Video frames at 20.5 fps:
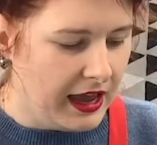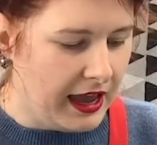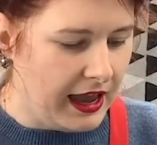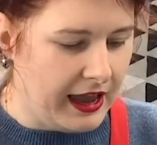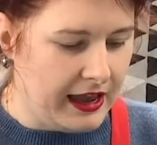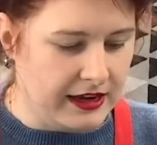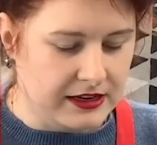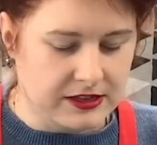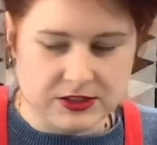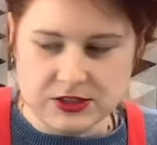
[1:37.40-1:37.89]

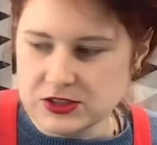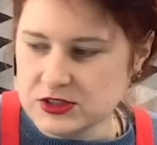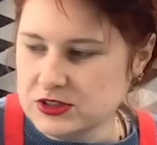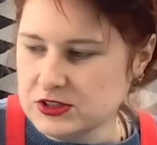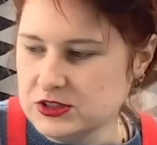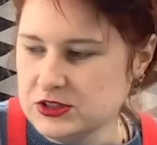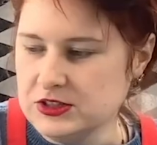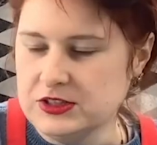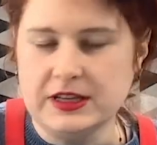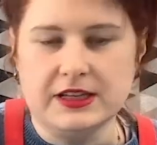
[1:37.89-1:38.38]
And
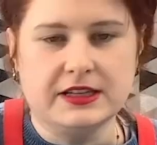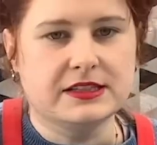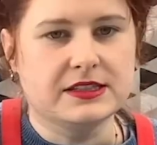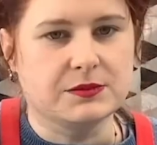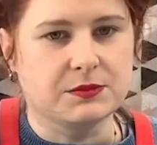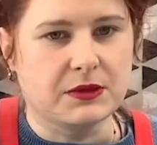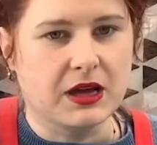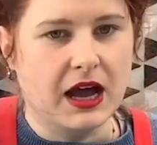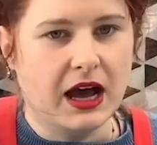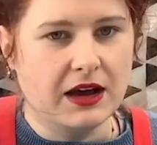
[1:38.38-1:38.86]
you need
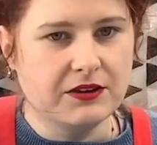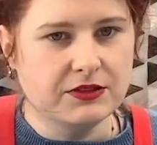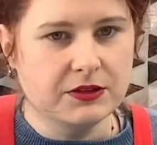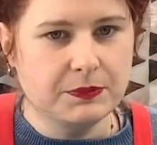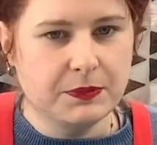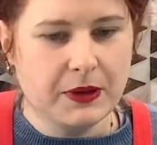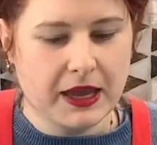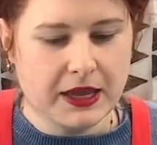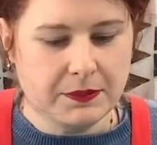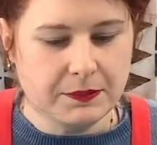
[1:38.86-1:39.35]
some cover
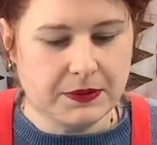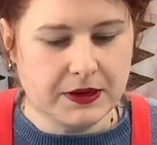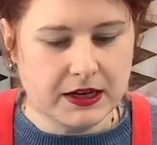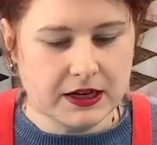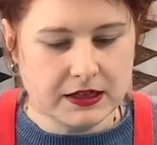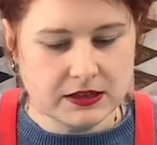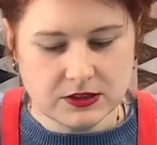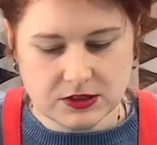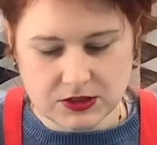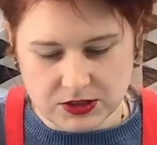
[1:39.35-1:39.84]

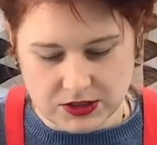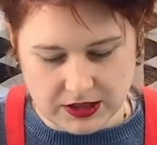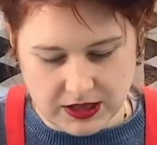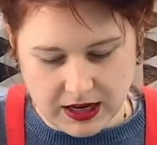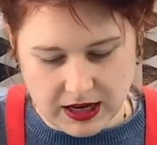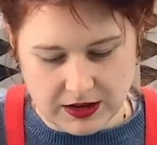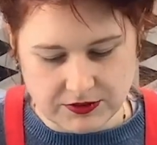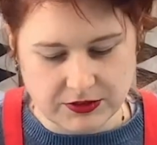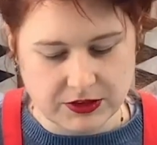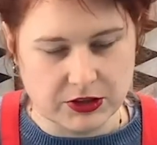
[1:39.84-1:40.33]
paper to
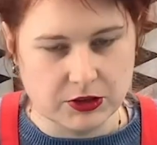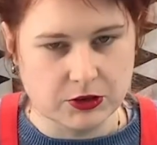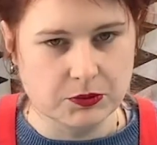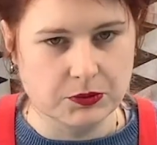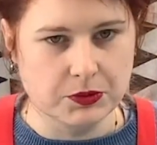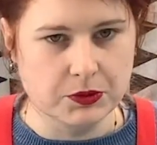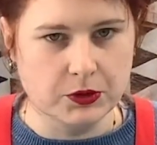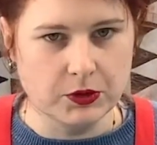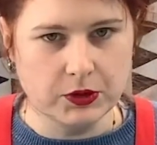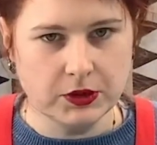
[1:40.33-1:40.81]
cover your
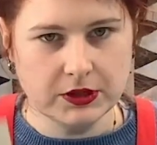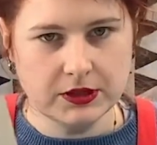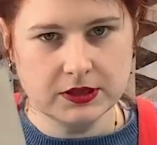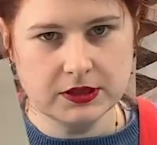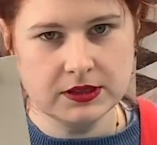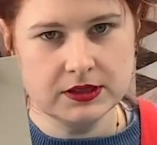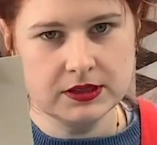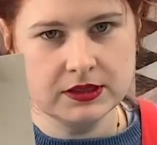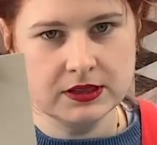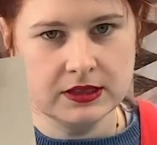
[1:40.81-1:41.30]
board.
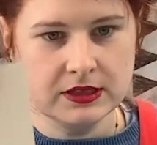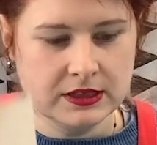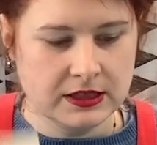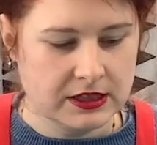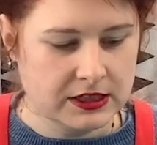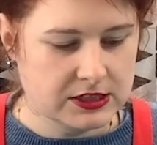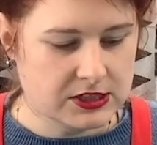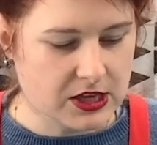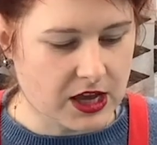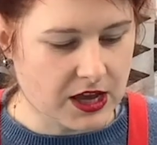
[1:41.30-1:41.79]

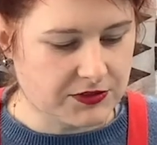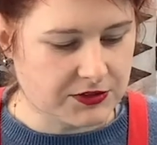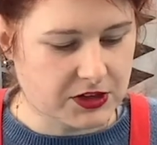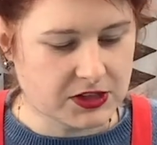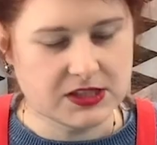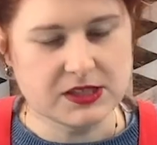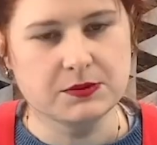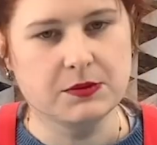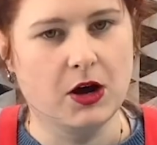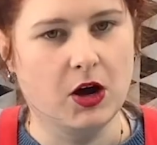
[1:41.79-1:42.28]
So I've
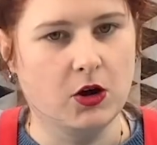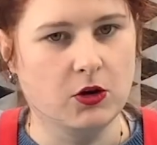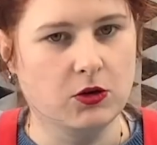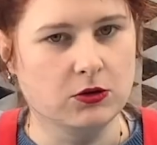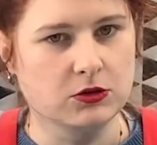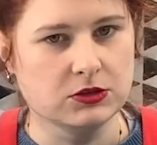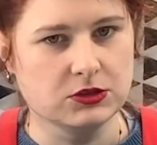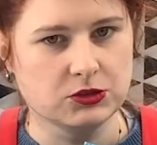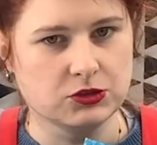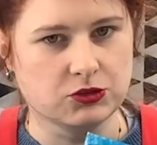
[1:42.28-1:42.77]
got some
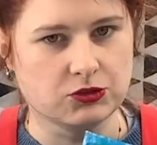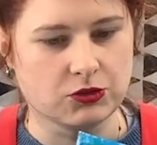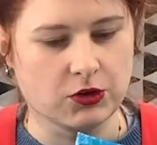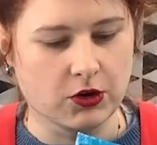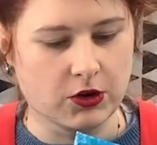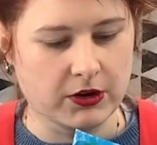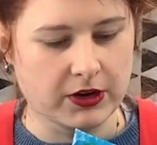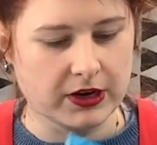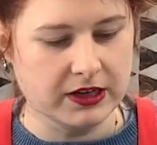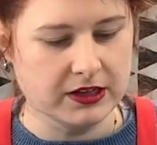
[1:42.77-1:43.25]
old
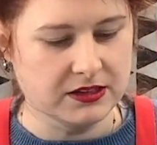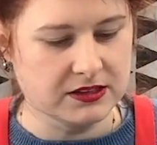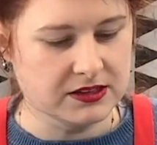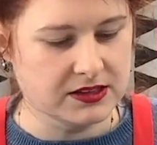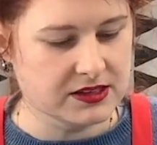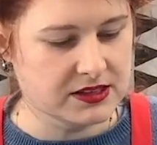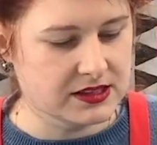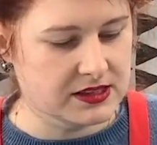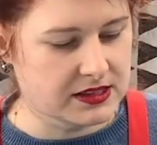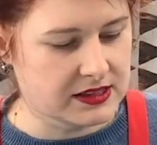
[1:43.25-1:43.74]

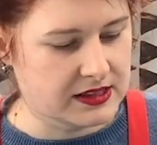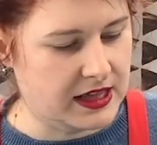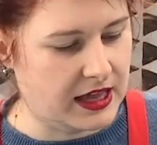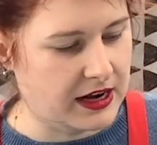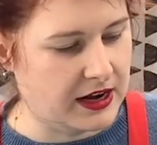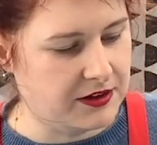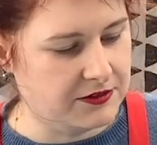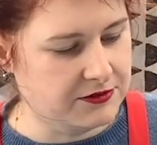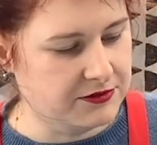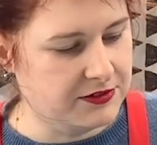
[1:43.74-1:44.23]
drawings that
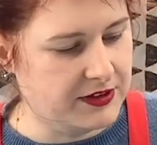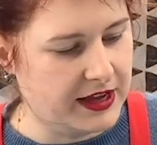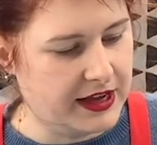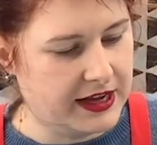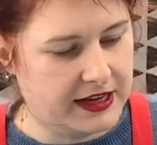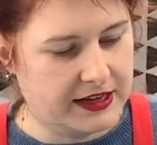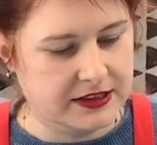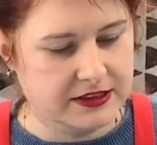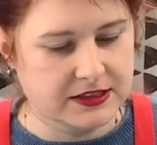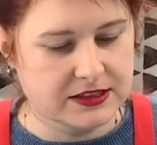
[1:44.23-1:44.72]
I've
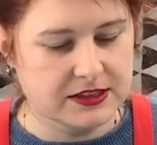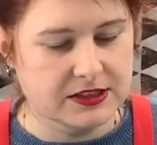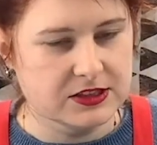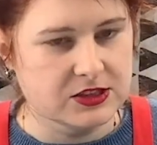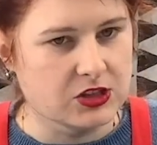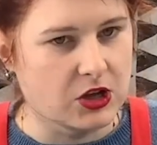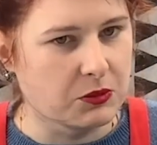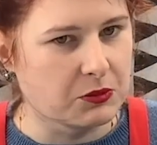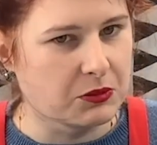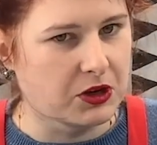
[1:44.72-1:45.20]
found,
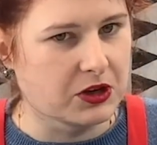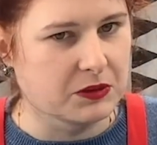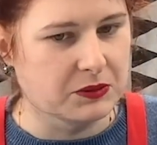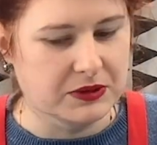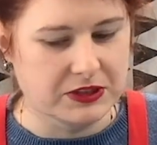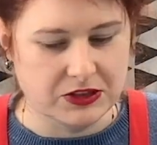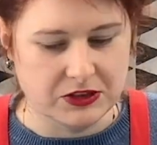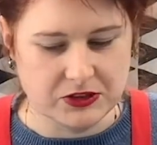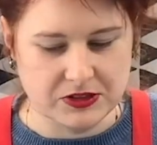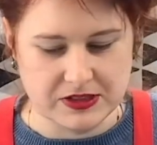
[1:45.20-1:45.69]
so I'm going to be
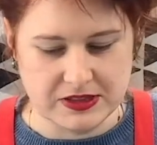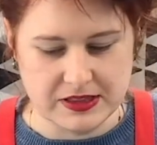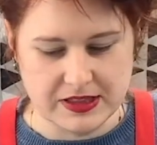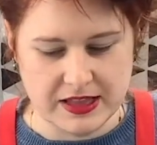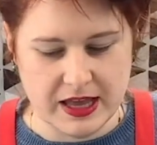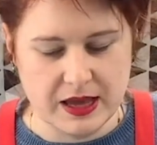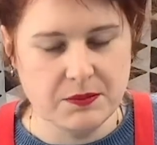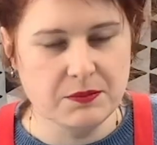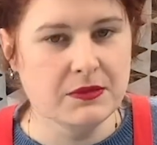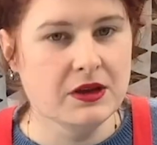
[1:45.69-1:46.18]
using
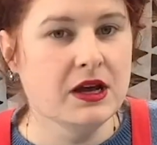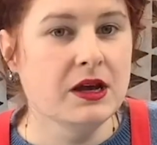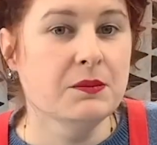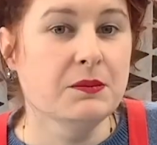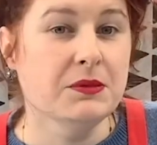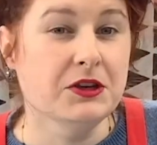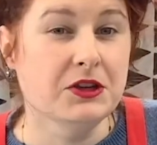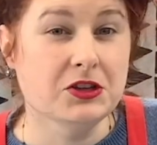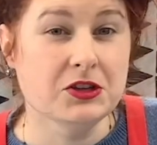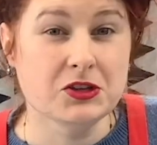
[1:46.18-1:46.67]
them.
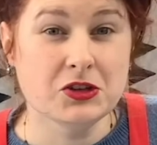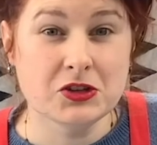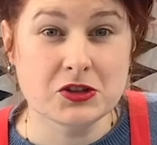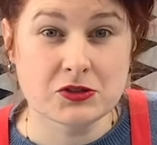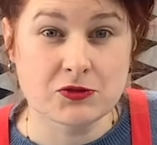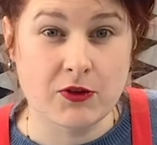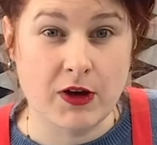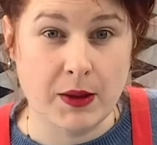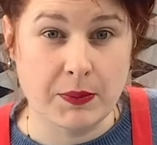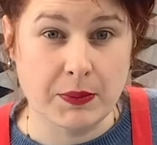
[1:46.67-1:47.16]
But you can
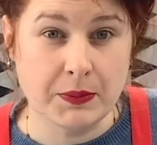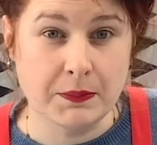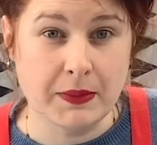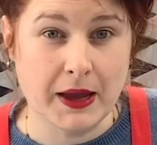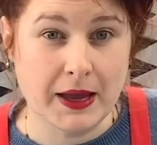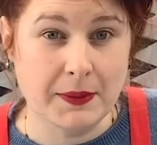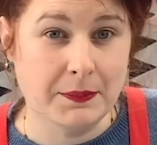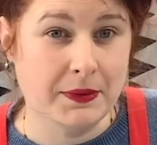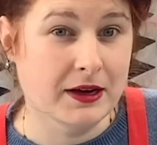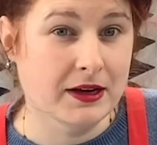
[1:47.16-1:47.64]
use wrapping
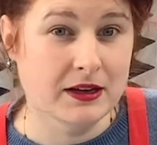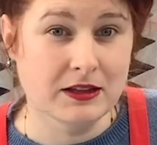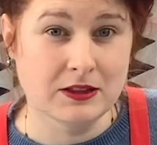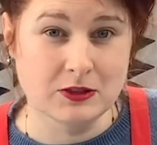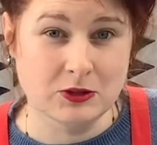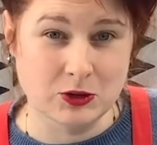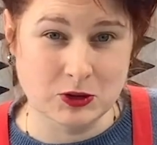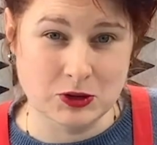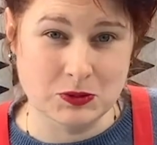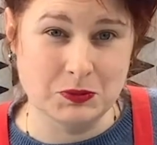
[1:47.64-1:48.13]
paper,
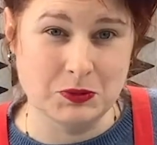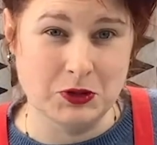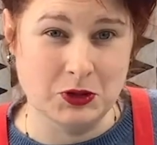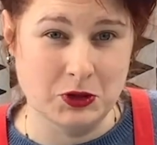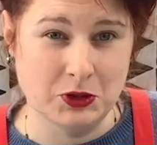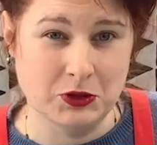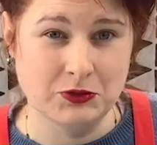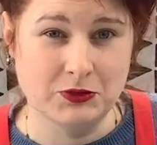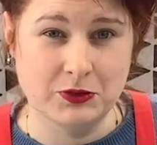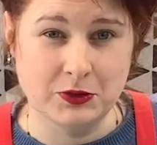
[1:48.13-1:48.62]
looks
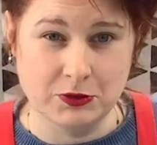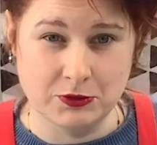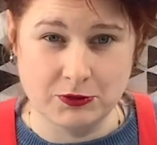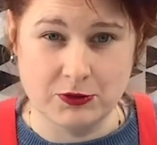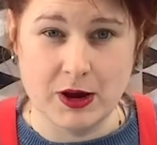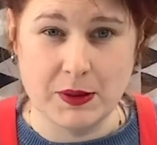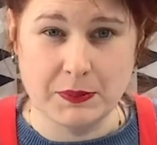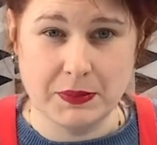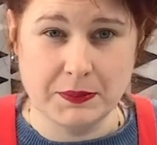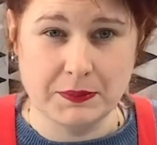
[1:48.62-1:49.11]
beautiful with
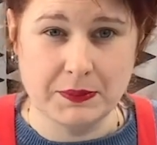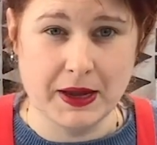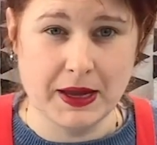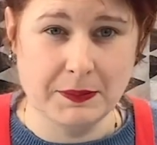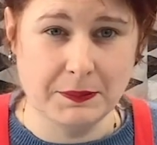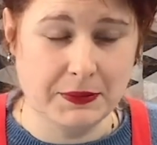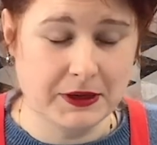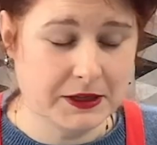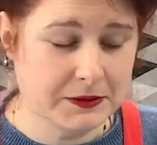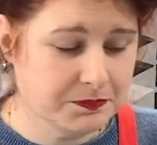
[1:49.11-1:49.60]
wrapping
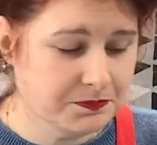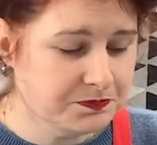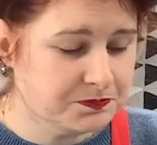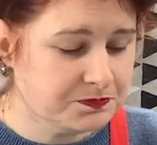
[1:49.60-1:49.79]
paper.